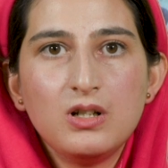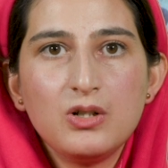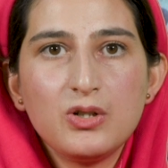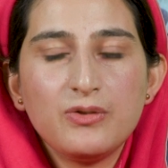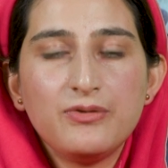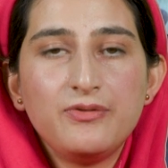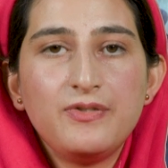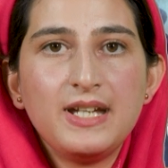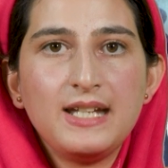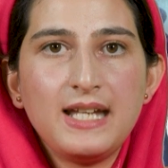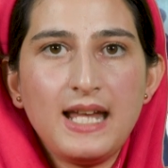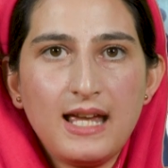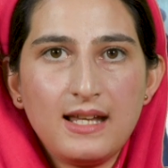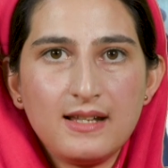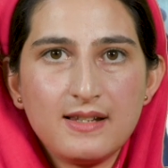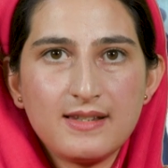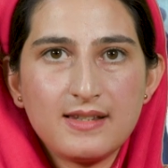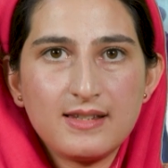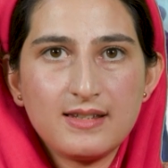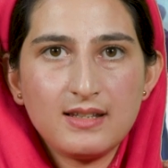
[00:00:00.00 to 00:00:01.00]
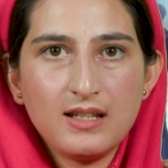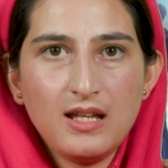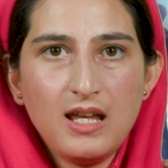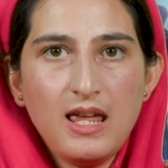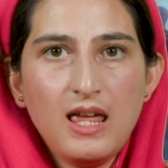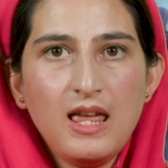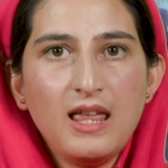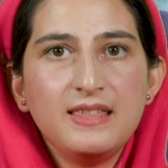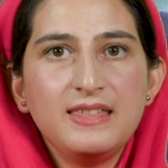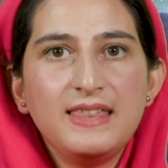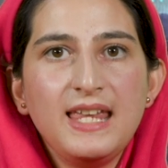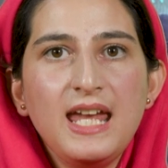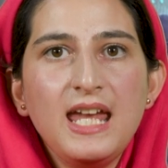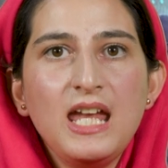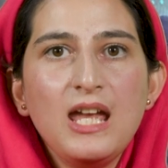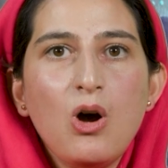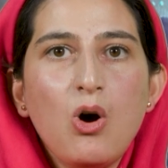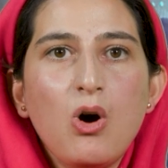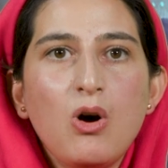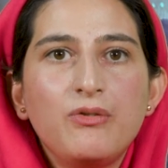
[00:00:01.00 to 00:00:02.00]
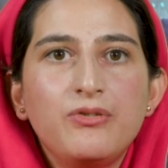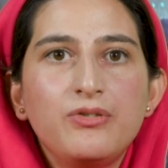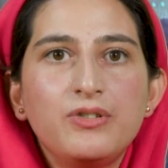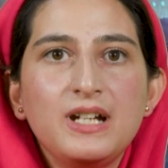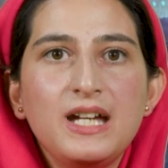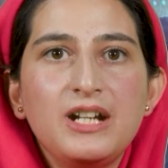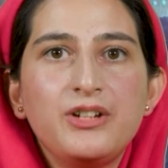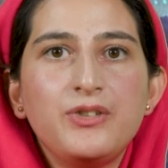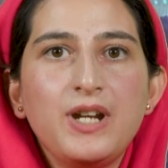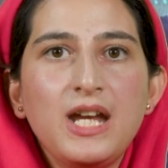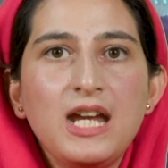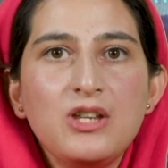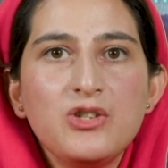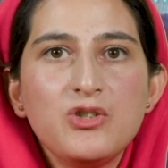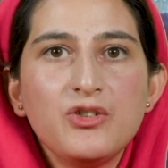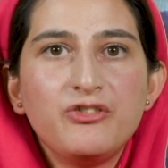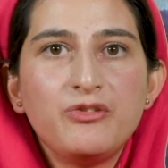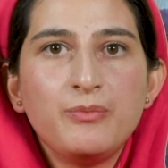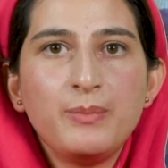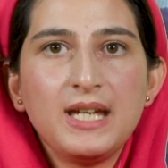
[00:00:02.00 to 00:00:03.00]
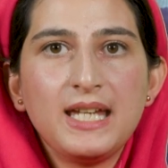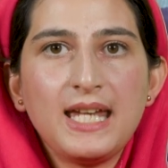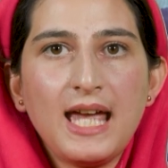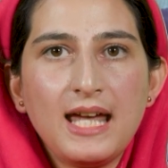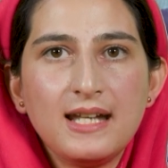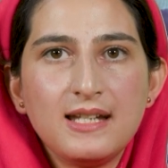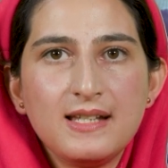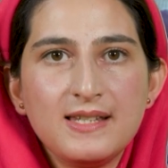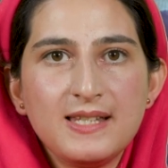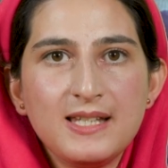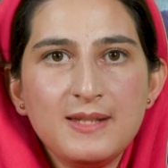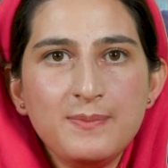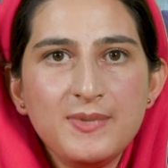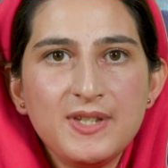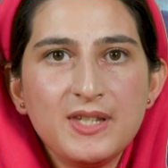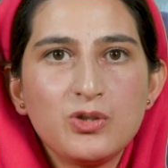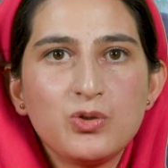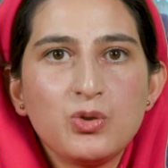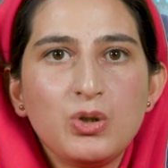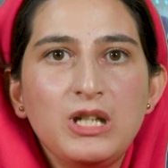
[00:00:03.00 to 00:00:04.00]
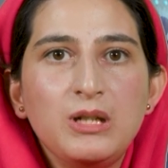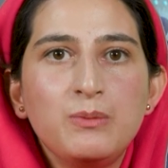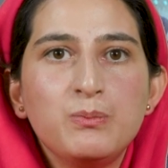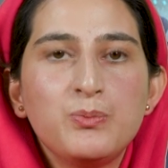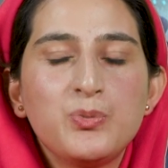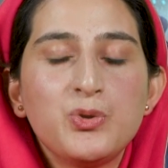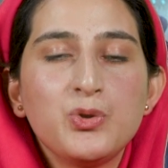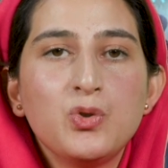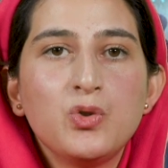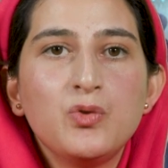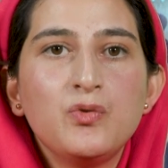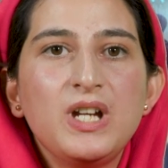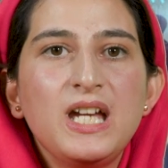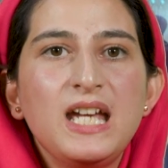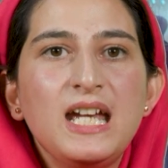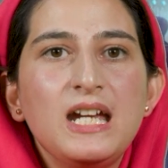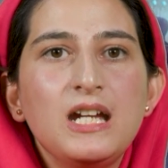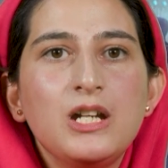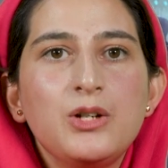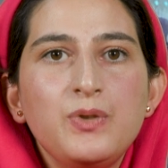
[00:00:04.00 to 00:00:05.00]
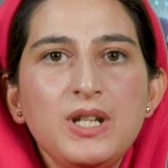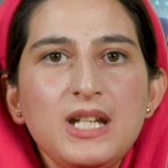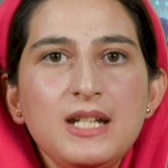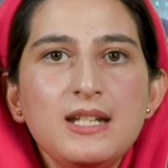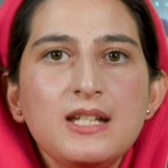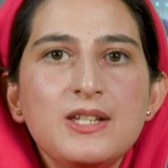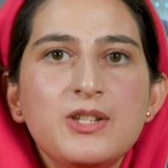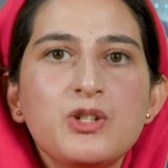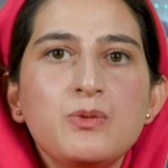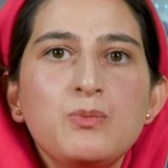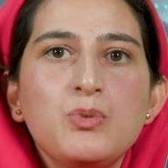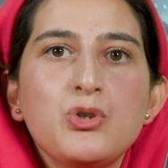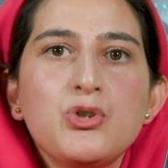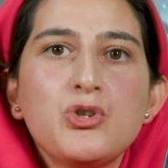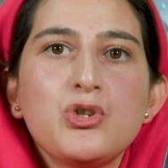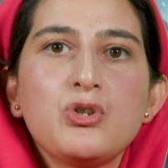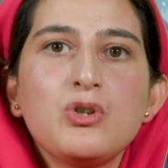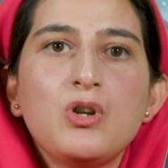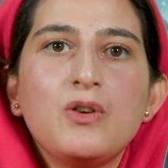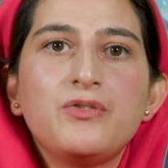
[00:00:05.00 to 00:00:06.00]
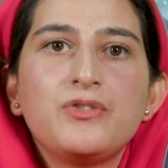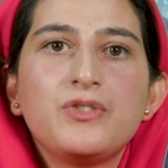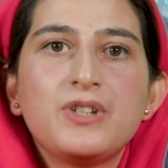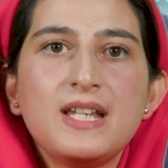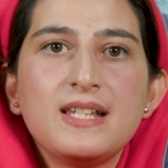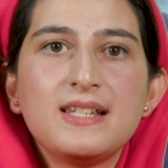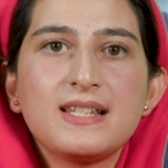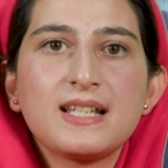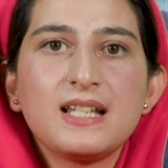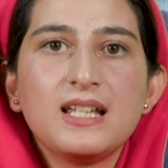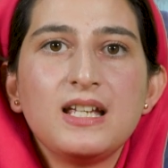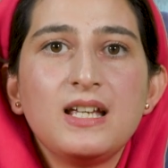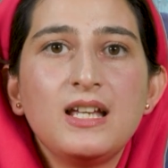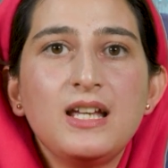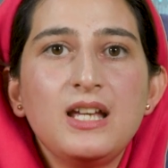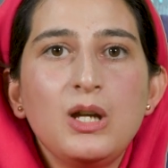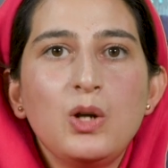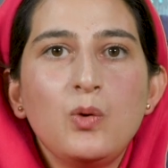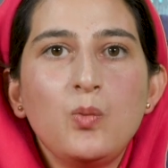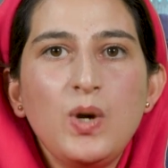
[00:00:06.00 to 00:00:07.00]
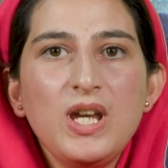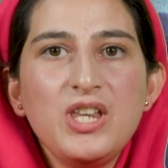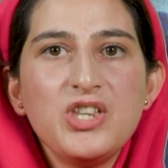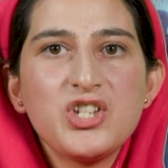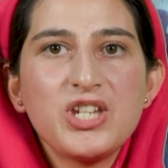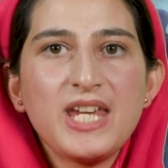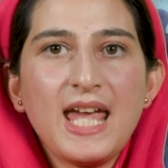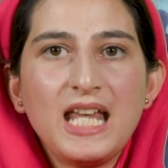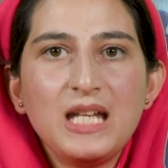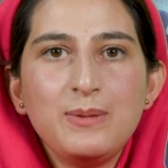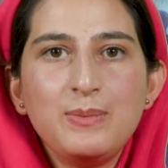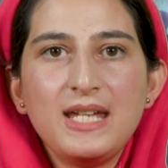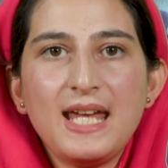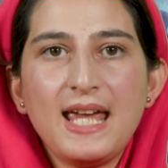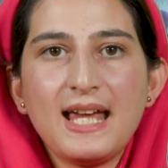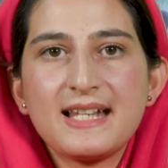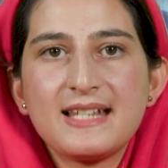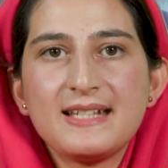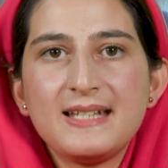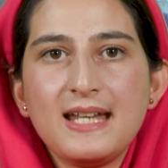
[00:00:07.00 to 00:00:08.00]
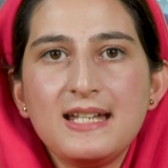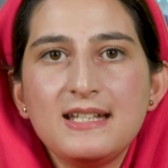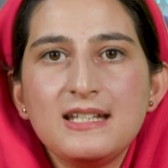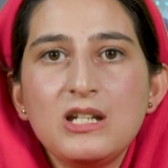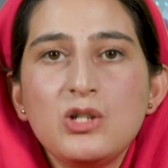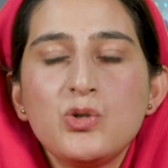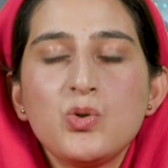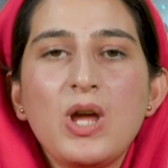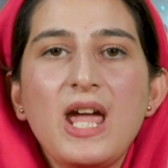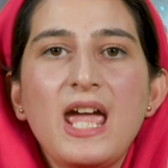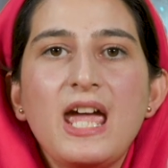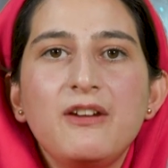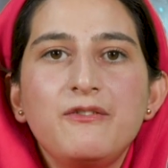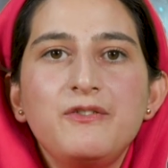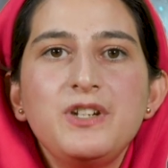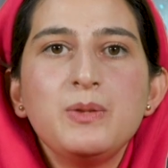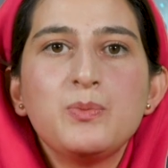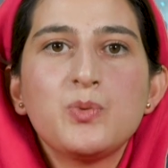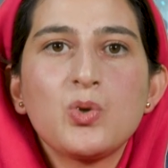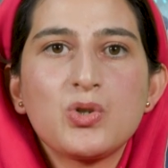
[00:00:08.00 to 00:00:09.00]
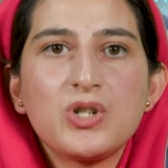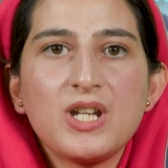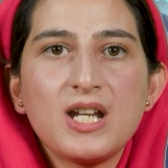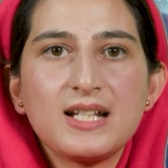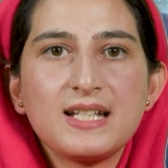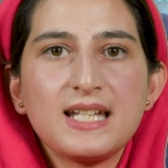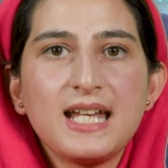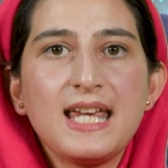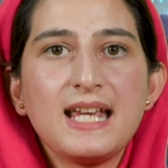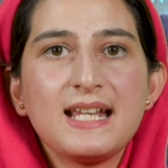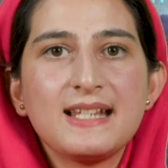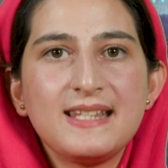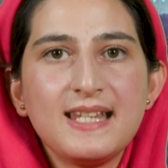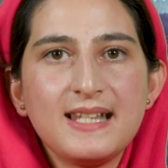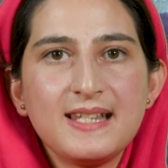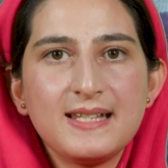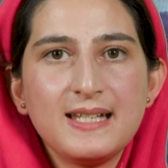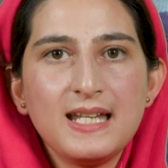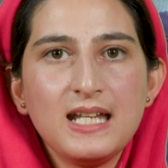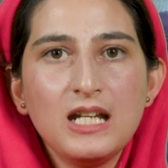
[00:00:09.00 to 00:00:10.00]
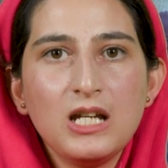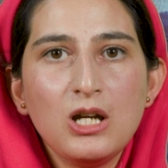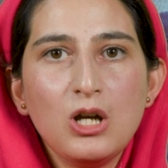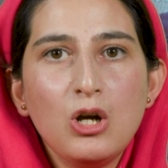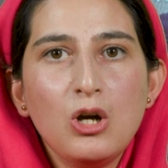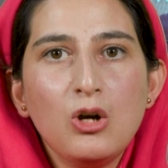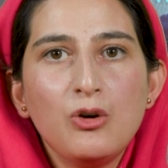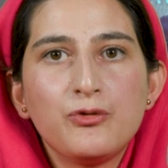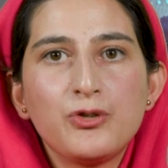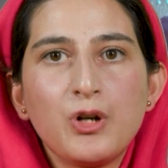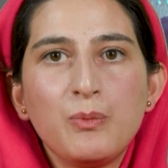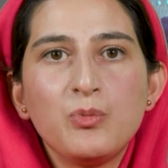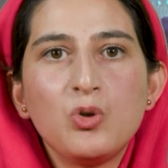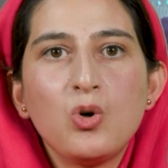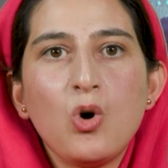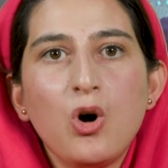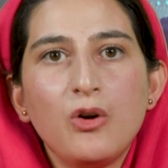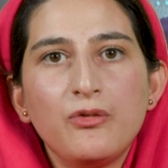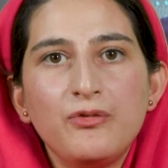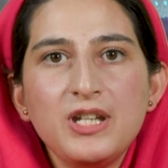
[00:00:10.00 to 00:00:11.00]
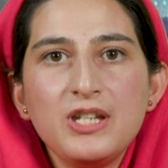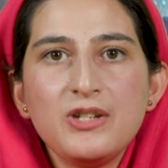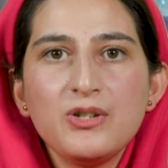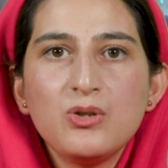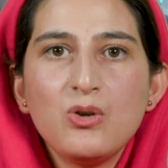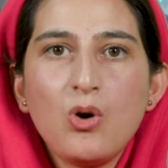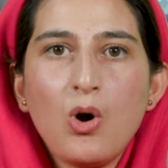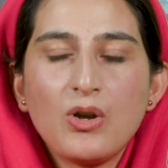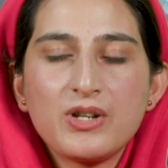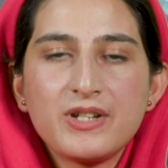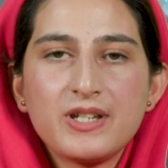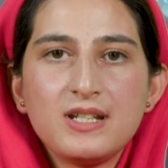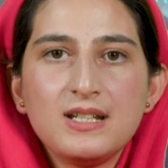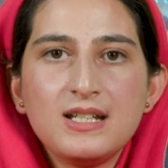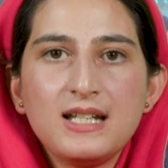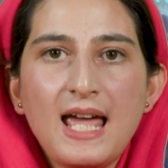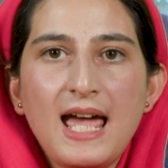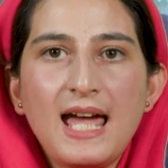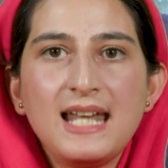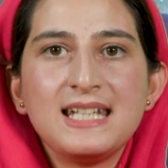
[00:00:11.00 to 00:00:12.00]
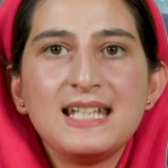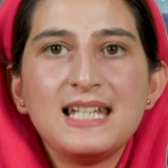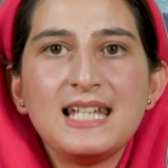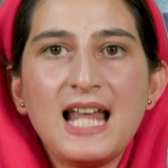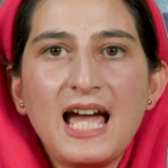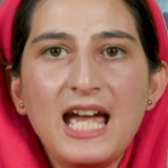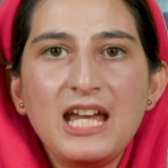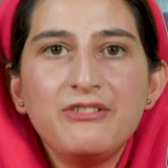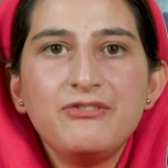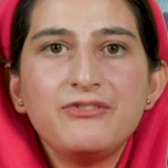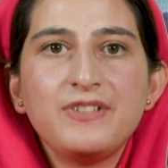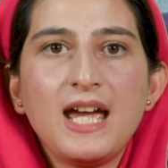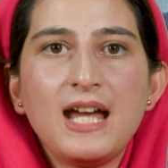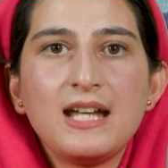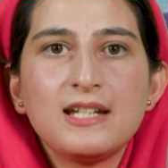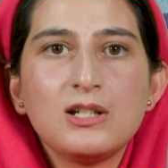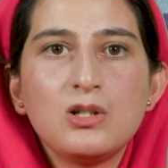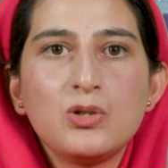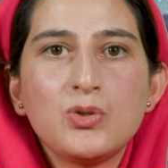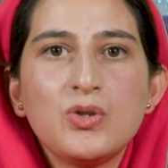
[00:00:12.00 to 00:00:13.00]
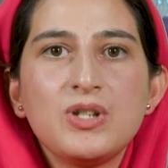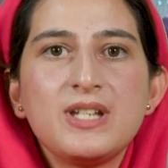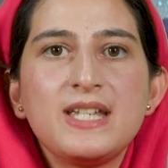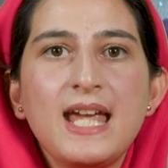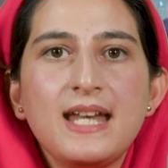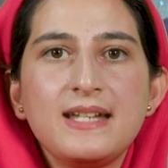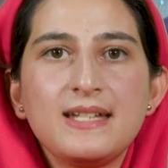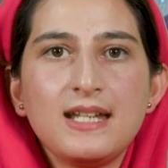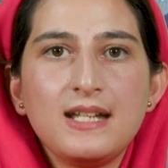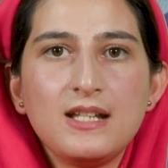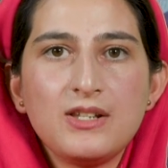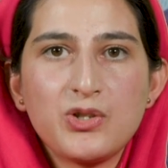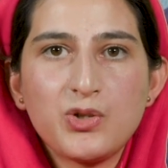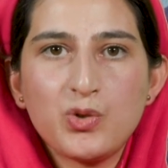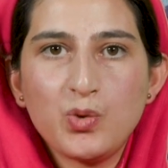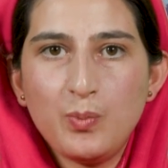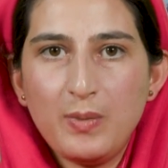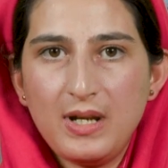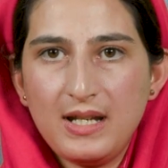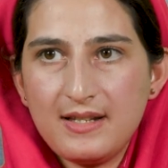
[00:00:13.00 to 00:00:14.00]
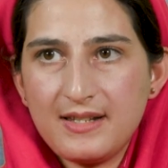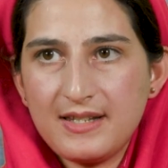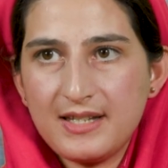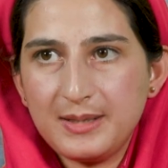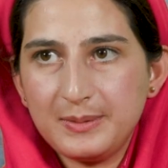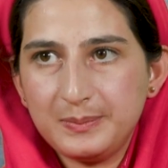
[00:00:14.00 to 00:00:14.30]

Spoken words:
of finance. They offer a range of mechanisms to improve redistribution of risk, which can be extended to every product existing from coffee to cotton and live cattle to debt instruments.